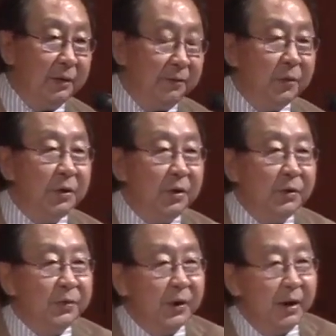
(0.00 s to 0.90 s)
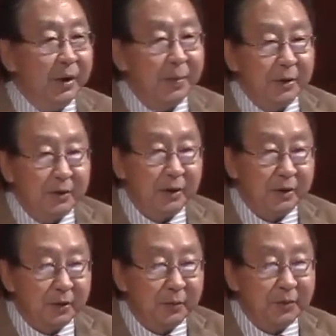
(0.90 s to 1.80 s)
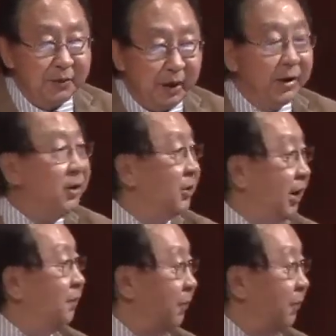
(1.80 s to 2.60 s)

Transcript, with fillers: a few years at MIT. And he was not in the